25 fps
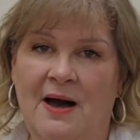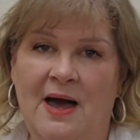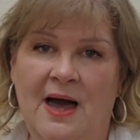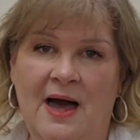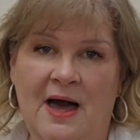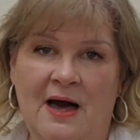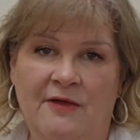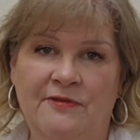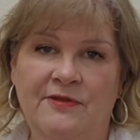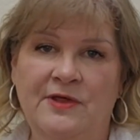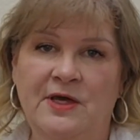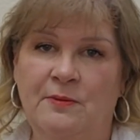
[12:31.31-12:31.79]

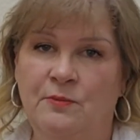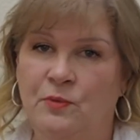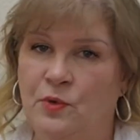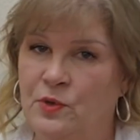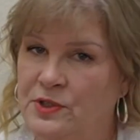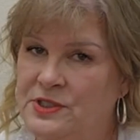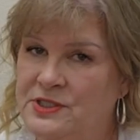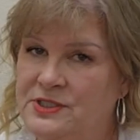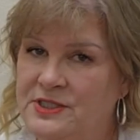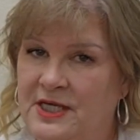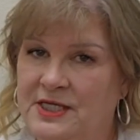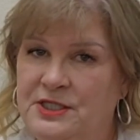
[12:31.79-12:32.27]
how the
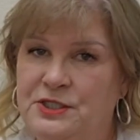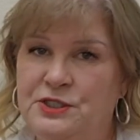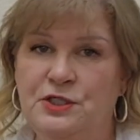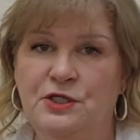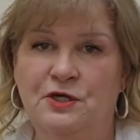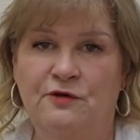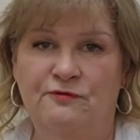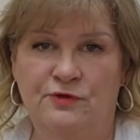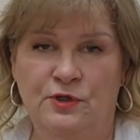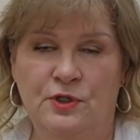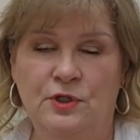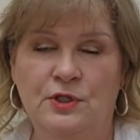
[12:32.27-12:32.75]

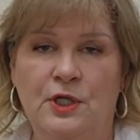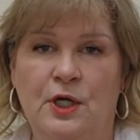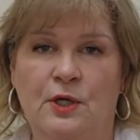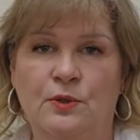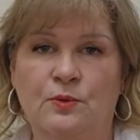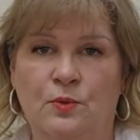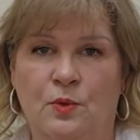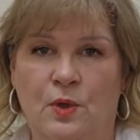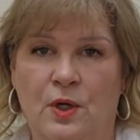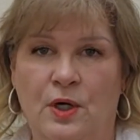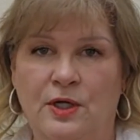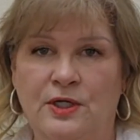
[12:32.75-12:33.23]
amortization of your
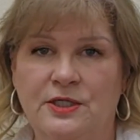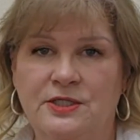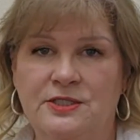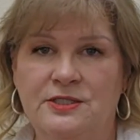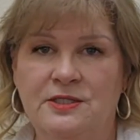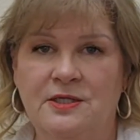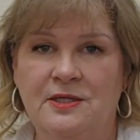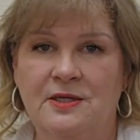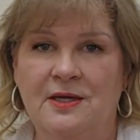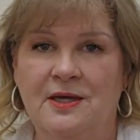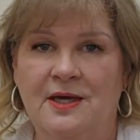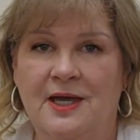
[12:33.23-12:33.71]
loan works.
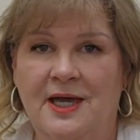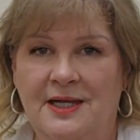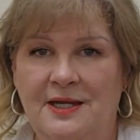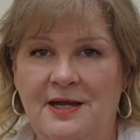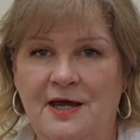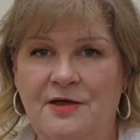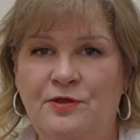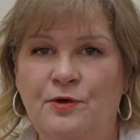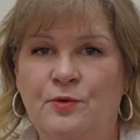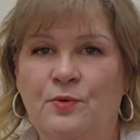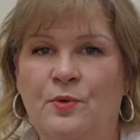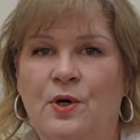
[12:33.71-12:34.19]
In
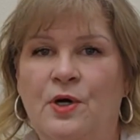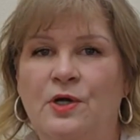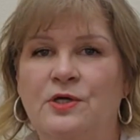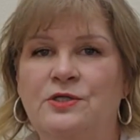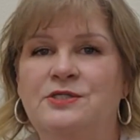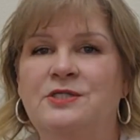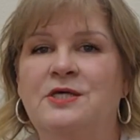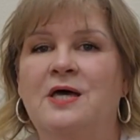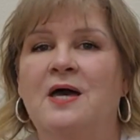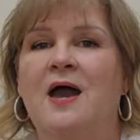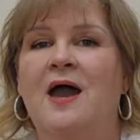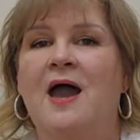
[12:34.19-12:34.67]
other words,